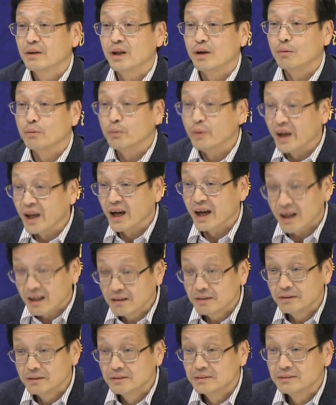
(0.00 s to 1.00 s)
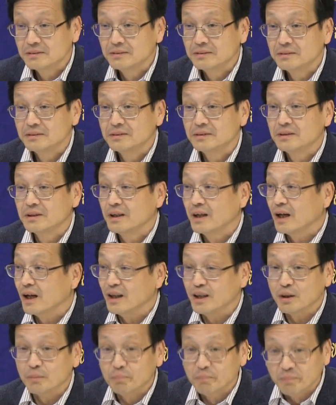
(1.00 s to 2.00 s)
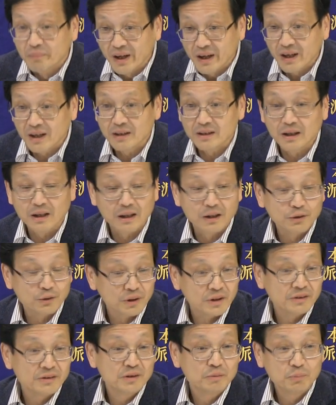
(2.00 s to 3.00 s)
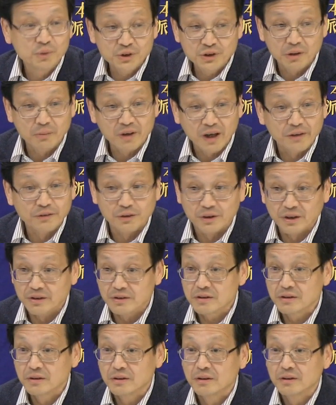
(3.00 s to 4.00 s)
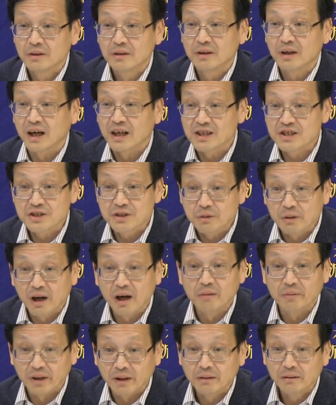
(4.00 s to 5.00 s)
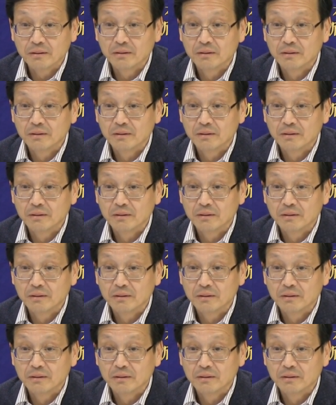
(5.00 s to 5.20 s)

we had, and many other countries, most of countries, are still having.